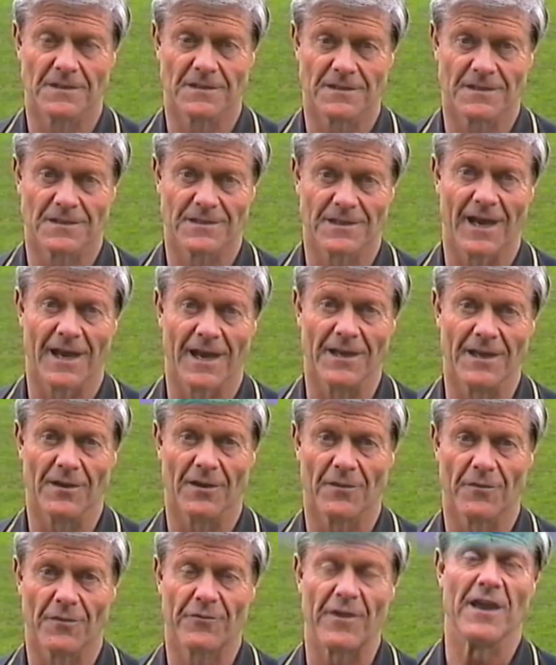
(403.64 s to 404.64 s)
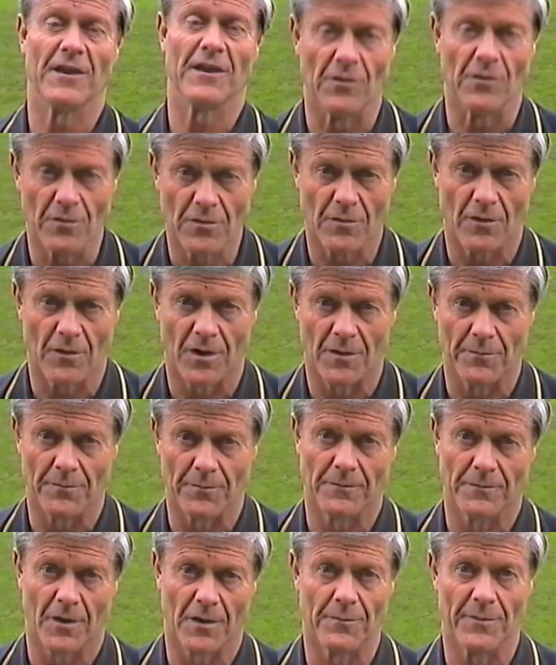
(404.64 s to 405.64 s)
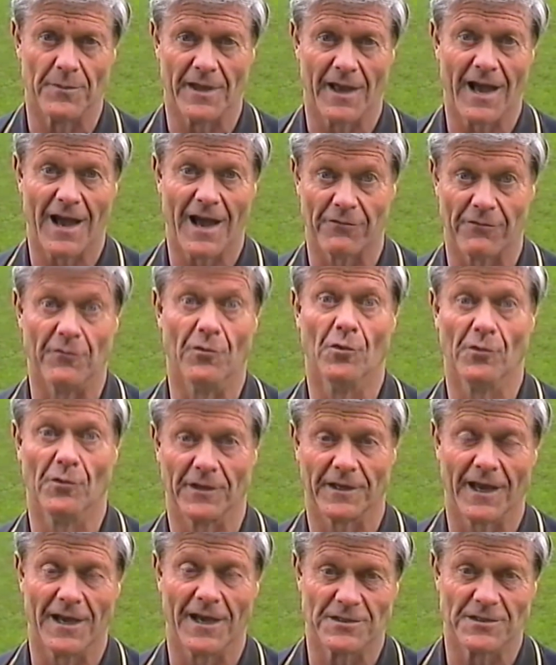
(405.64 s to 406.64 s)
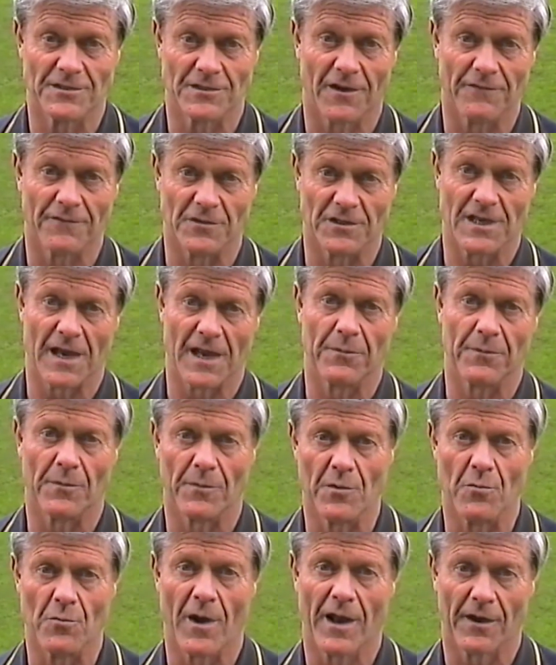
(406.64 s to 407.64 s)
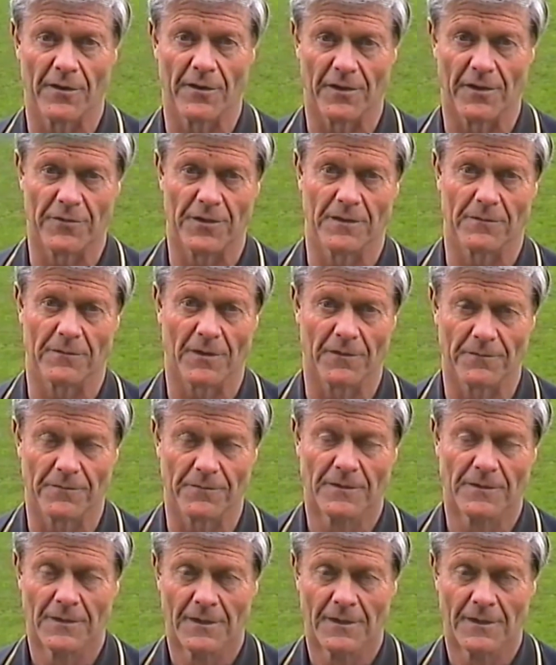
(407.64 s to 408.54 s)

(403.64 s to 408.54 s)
say thank you on, on behalf of all the coaches I've just happened to be one and I think I've